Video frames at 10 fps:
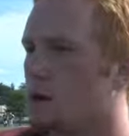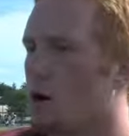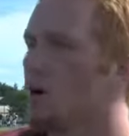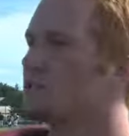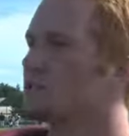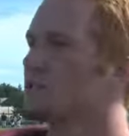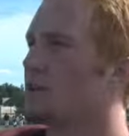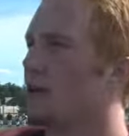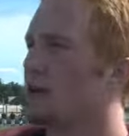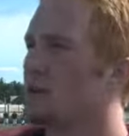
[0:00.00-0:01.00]
Our offensive
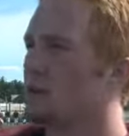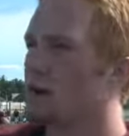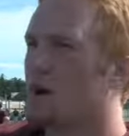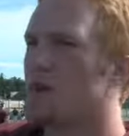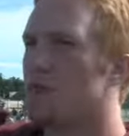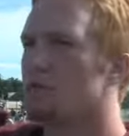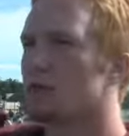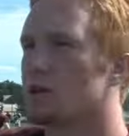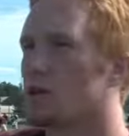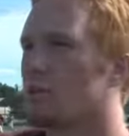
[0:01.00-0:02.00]
line. Uh, they've
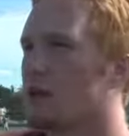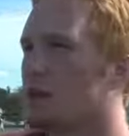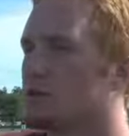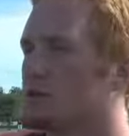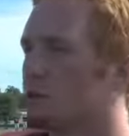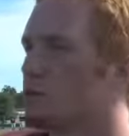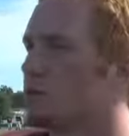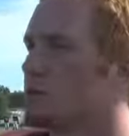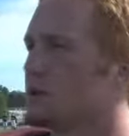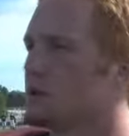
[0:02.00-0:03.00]
really come together as a group
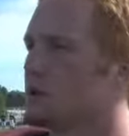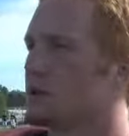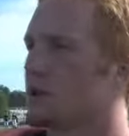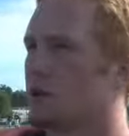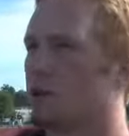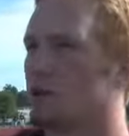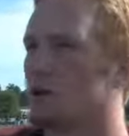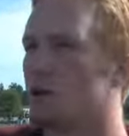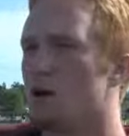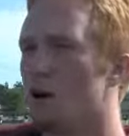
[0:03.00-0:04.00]
this year, and then our
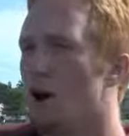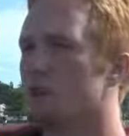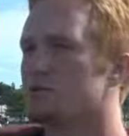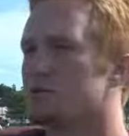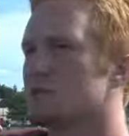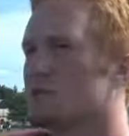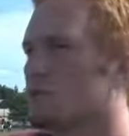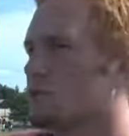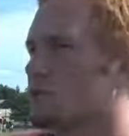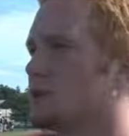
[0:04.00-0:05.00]
offense in a
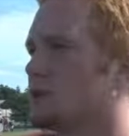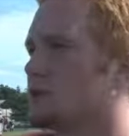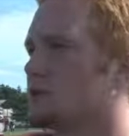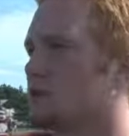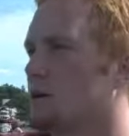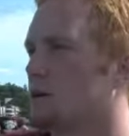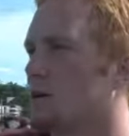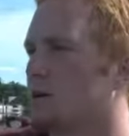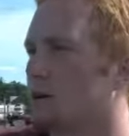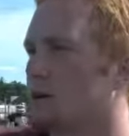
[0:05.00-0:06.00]
whole really is just looking
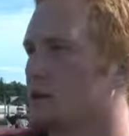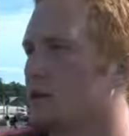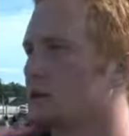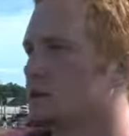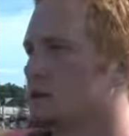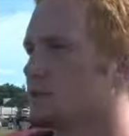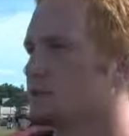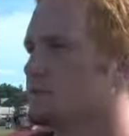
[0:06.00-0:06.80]
better than it did last year.